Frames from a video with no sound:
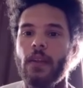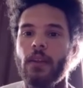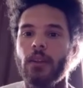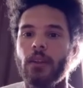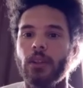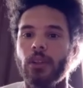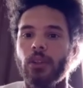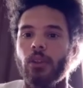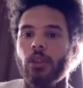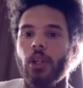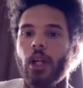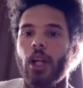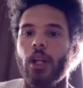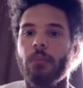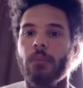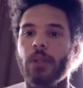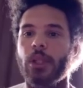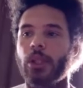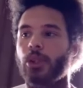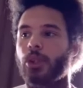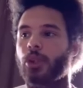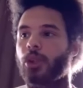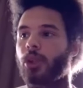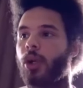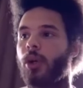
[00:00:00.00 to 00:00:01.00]
You know what I
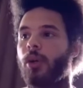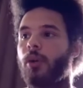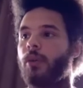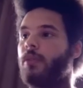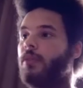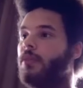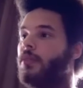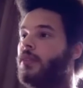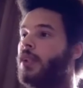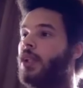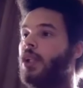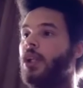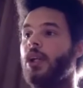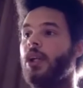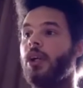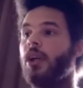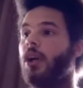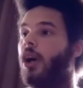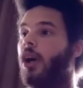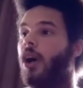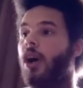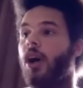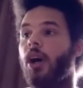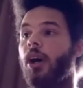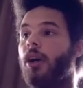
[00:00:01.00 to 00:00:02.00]
mean? So
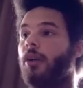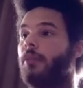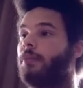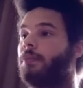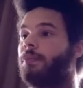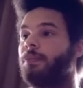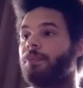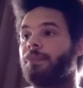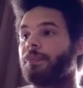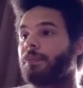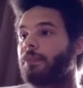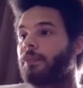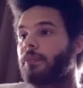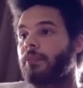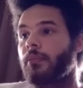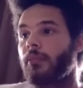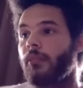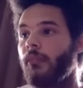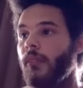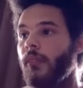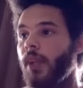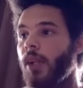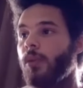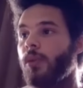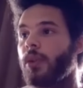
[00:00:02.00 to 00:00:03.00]

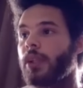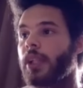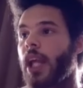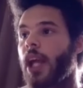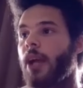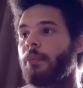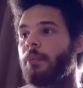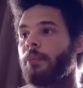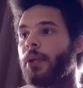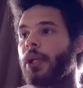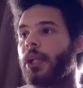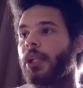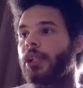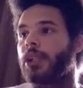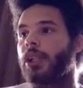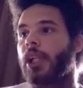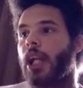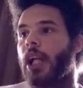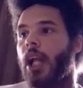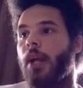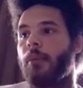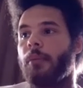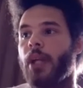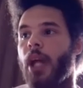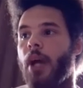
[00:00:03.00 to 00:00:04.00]
with that being
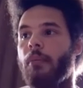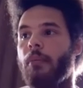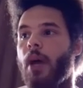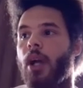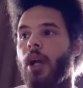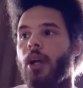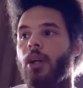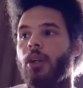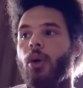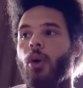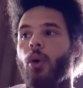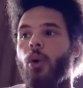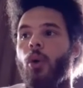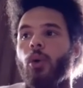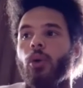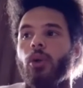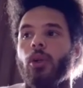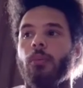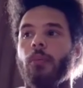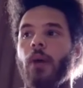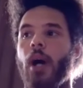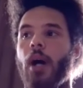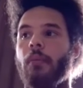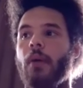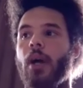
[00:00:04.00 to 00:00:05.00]
said, I mean, I'm not going to hold
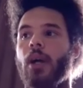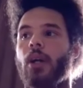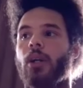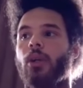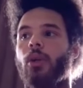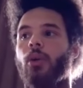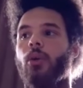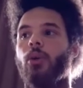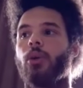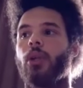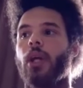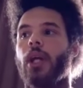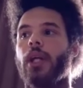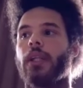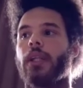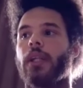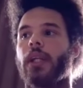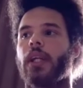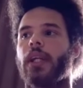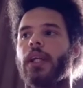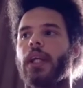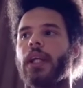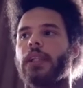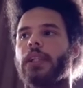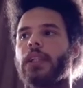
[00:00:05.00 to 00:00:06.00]
him. I'm not going to hold anything
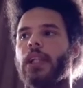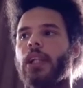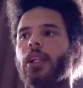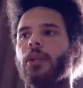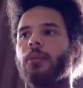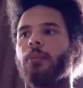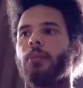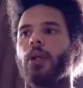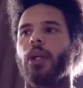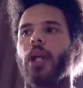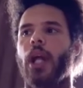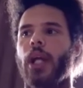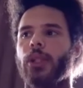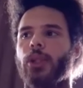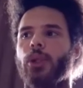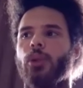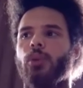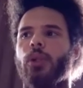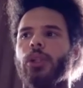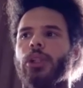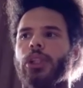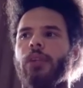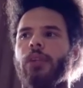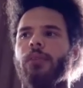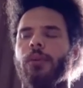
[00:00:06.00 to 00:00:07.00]
against anybody. I do
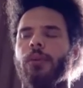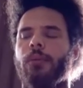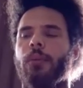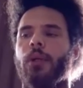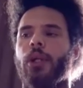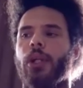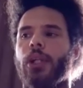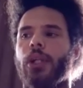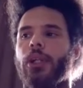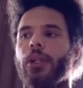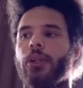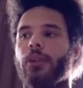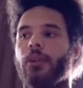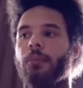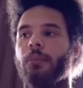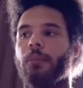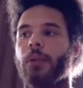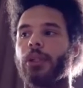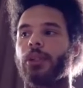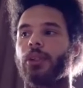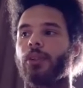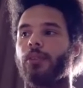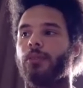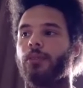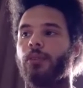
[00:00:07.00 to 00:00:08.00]
wish everybody here the
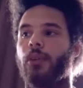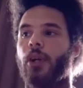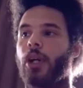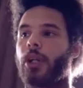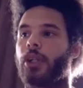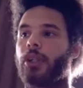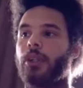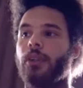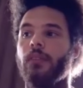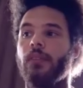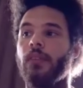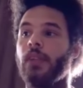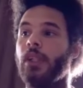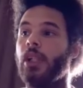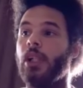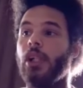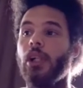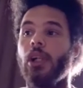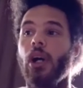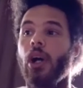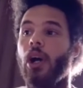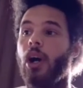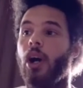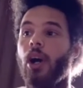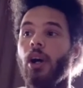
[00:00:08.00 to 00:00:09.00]
best of luck.
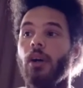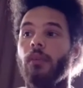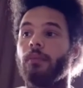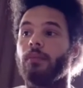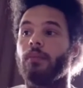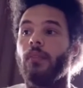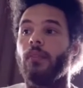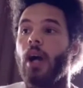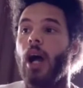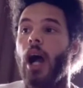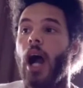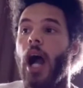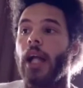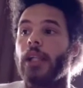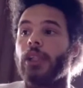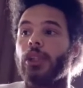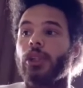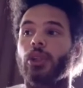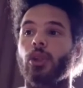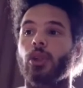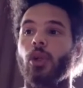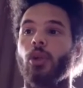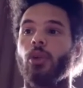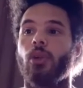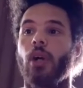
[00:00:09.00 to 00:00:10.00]
I
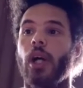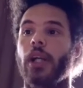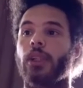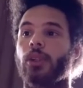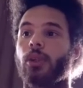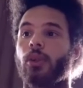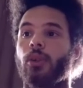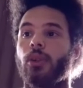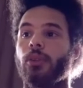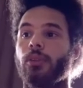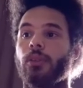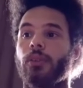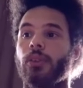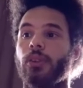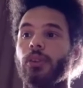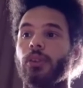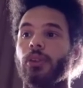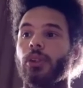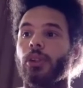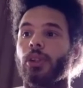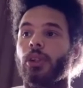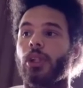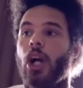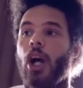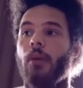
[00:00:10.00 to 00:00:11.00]
just don't like Tony La
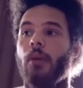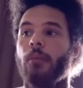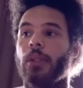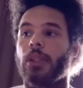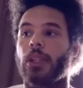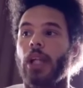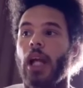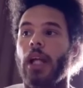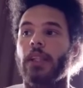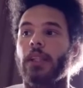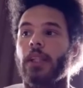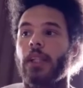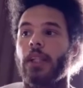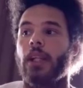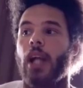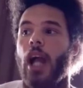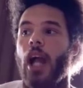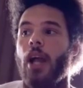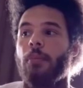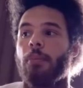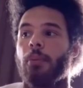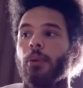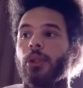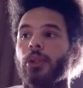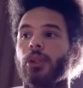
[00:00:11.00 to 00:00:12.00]
Russa's comments. I
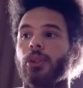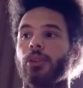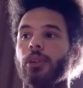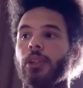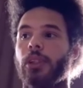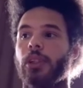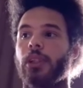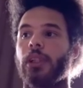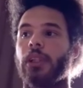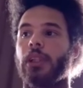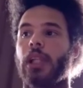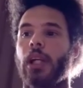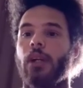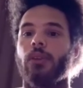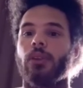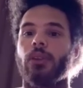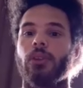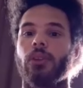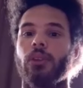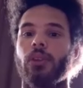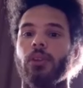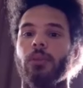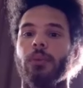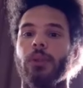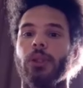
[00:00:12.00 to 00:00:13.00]
personally think that was a
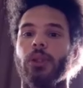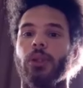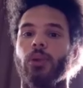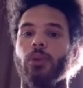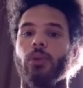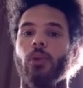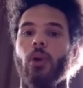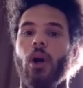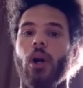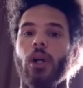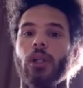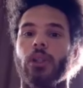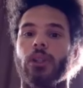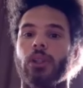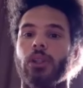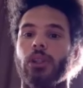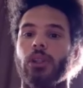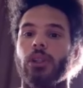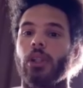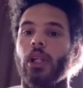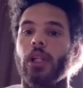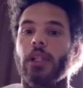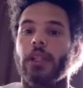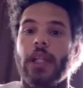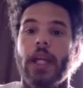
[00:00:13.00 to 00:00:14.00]
little bit too harsh
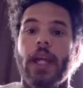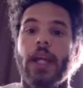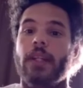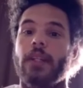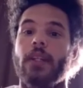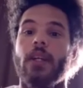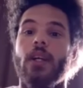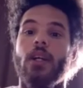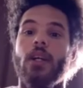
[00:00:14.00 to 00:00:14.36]
because, again,